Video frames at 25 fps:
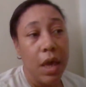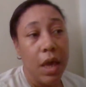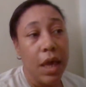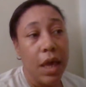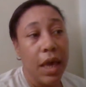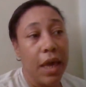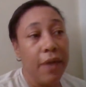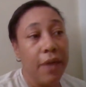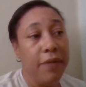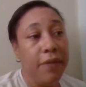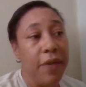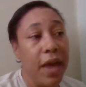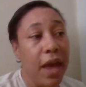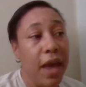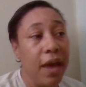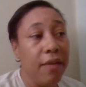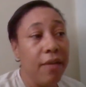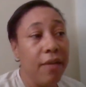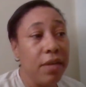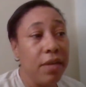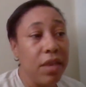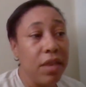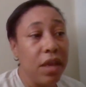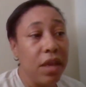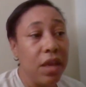If
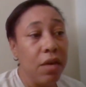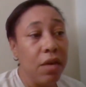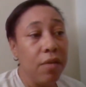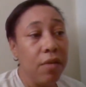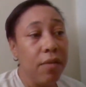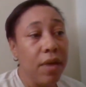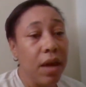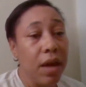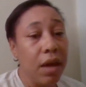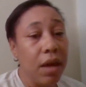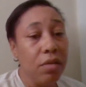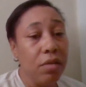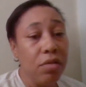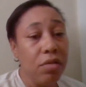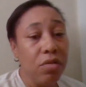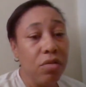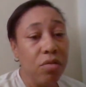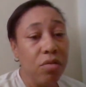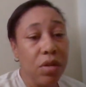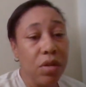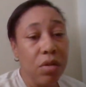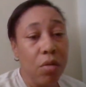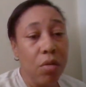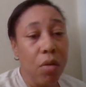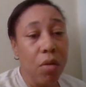everything around you
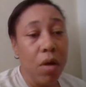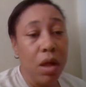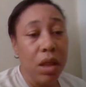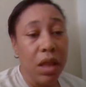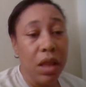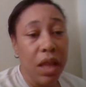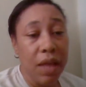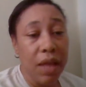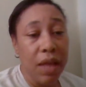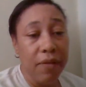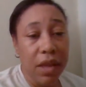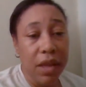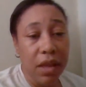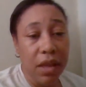is all lovey